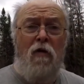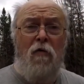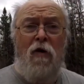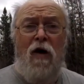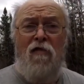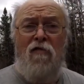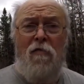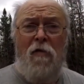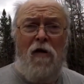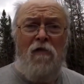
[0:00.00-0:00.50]
We
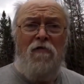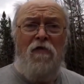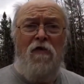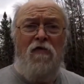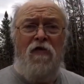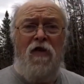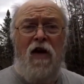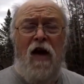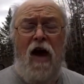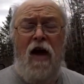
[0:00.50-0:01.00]
have about
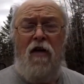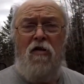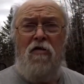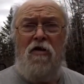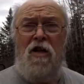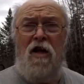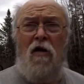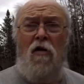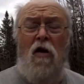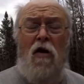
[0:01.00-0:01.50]
50 acres
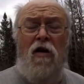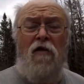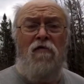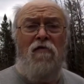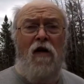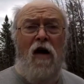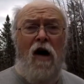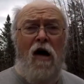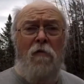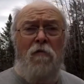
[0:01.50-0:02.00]
here on the
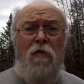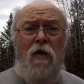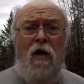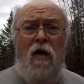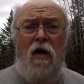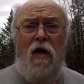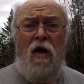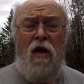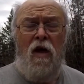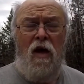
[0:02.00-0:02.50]
farm
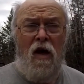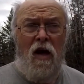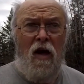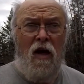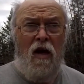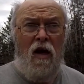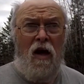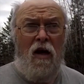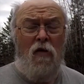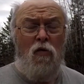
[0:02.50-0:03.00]
in
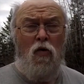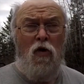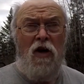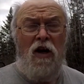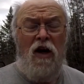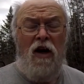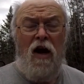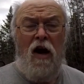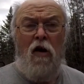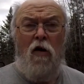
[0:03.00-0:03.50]
a
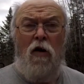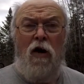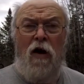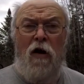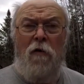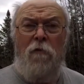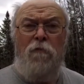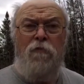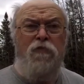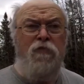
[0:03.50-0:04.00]
wooded
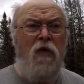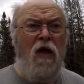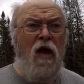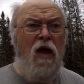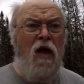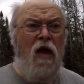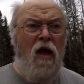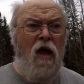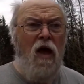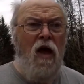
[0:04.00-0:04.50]
area,
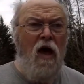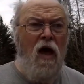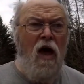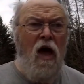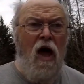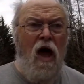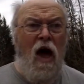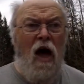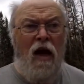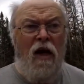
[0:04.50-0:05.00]

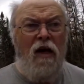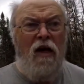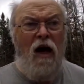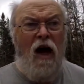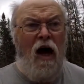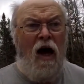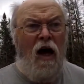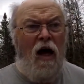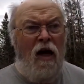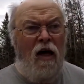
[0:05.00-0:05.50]
and
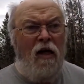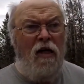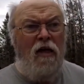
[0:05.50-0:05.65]
I